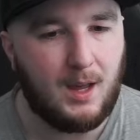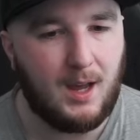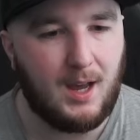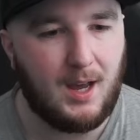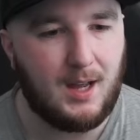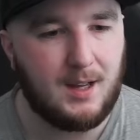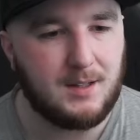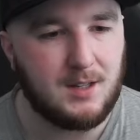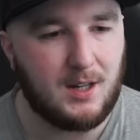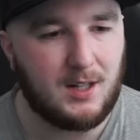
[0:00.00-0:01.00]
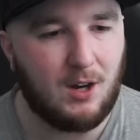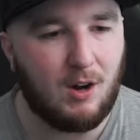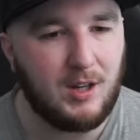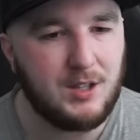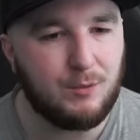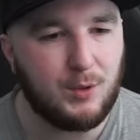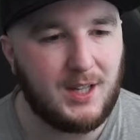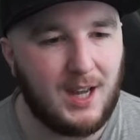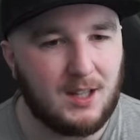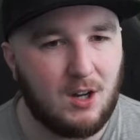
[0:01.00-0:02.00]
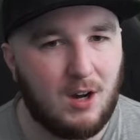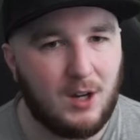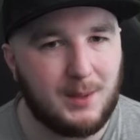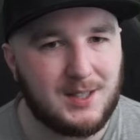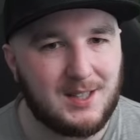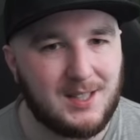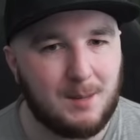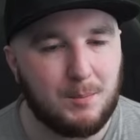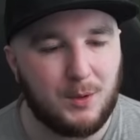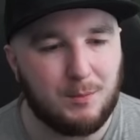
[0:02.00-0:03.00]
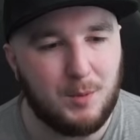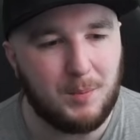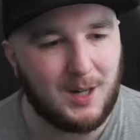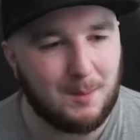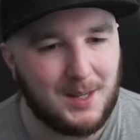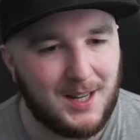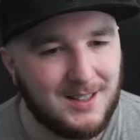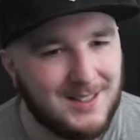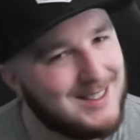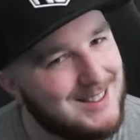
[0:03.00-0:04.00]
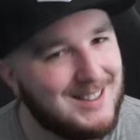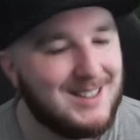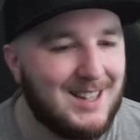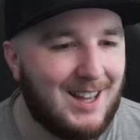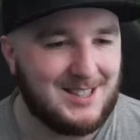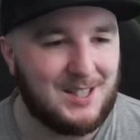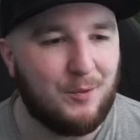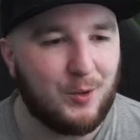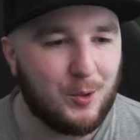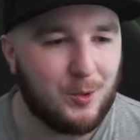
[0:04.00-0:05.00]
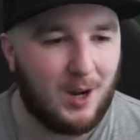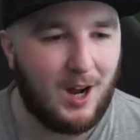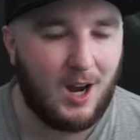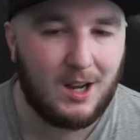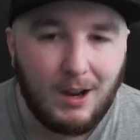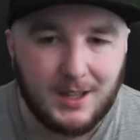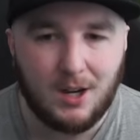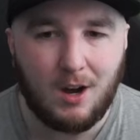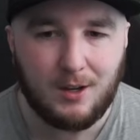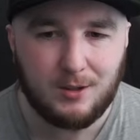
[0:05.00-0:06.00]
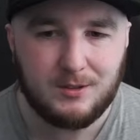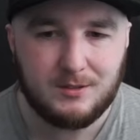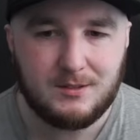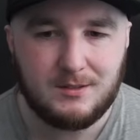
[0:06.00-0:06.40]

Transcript: And I kind of want to get Kyle into the team, but with Mumba coming in, that's difficult. I like Kyle.